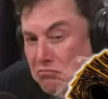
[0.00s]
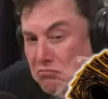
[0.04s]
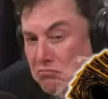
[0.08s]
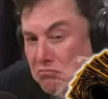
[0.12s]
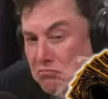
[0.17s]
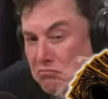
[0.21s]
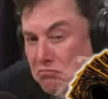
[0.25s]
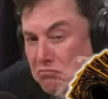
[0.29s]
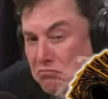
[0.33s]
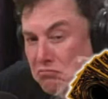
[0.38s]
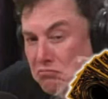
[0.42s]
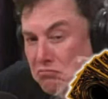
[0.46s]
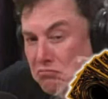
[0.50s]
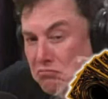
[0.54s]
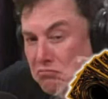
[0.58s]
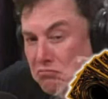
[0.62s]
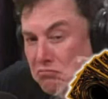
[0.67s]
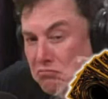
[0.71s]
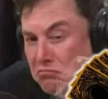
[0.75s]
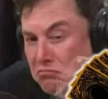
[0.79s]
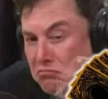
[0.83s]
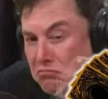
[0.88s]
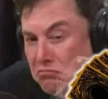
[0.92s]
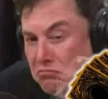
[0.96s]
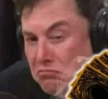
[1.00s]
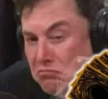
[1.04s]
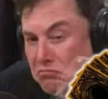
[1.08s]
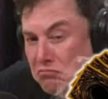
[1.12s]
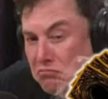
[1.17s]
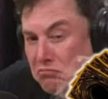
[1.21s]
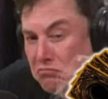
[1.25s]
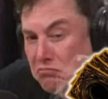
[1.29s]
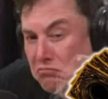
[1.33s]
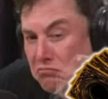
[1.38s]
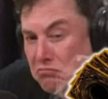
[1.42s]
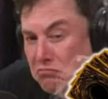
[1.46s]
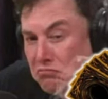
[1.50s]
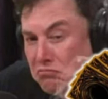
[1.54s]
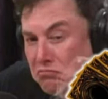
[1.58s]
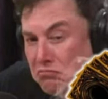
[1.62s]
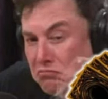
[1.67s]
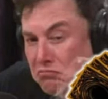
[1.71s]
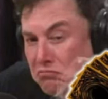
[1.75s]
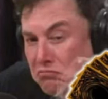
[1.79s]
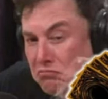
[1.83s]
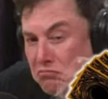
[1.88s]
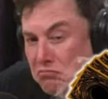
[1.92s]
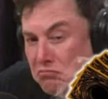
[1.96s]

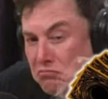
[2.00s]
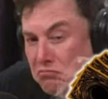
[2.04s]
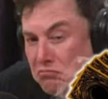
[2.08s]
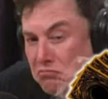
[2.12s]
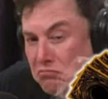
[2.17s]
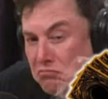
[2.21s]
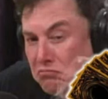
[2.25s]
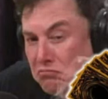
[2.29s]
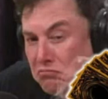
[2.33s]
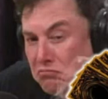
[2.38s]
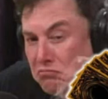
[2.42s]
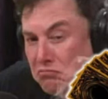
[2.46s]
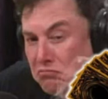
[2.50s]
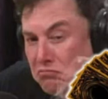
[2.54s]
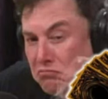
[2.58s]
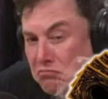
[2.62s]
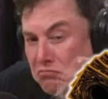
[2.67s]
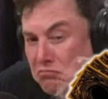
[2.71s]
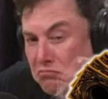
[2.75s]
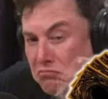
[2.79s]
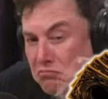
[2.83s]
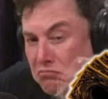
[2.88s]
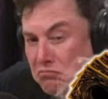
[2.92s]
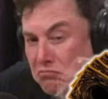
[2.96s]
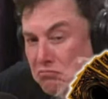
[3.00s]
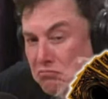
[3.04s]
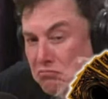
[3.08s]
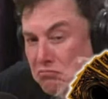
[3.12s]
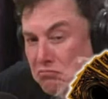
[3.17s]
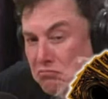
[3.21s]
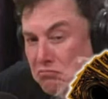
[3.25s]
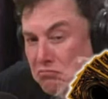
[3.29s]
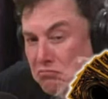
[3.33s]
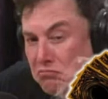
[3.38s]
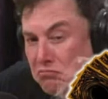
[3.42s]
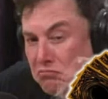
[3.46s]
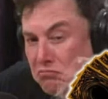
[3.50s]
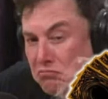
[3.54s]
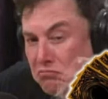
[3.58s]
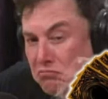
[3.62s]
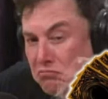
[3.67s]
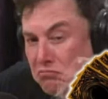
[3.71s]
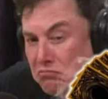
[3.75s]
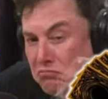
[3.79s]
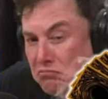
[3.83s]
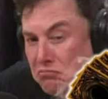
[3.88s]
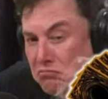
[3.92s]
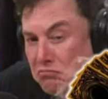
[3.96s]

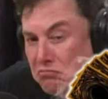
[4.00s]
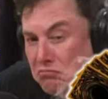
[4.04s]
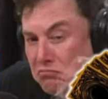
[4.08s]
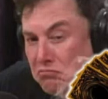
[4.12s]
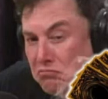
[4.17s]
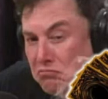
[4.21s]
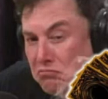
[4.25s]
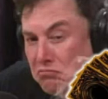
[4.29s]
No words are spoken by the person on screen.